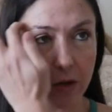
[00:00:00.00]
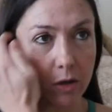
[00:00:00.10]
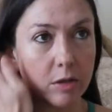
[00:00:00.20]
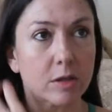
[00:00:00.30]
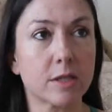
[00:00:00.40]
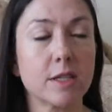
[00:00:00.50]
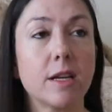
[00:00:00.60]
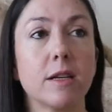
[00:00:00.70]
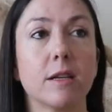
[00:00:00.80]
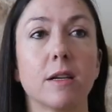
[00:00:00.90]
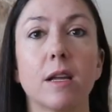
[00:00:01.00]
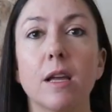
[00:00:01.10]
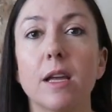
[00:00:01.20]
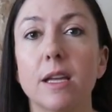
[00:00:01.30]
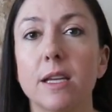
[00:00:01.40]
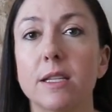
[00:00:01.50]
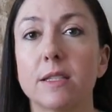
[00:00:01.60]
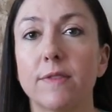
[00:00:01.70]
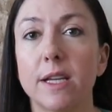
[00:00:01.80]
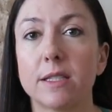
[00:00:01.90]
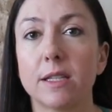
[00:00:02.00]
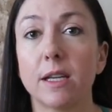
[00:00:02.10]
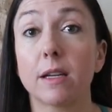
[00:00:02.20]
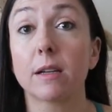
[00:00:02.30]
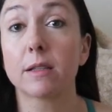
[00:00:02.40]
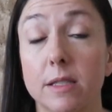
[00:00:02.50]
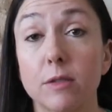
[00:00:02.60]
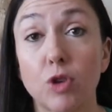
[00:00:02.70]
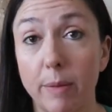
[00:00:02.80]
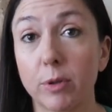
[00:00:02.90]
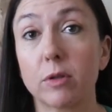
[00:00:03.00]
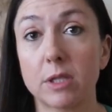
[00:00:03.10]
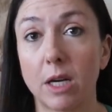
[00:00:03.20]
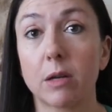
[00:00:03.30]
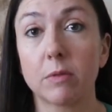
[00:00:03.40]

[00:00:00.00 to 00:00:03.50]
Her son is facing topical steroid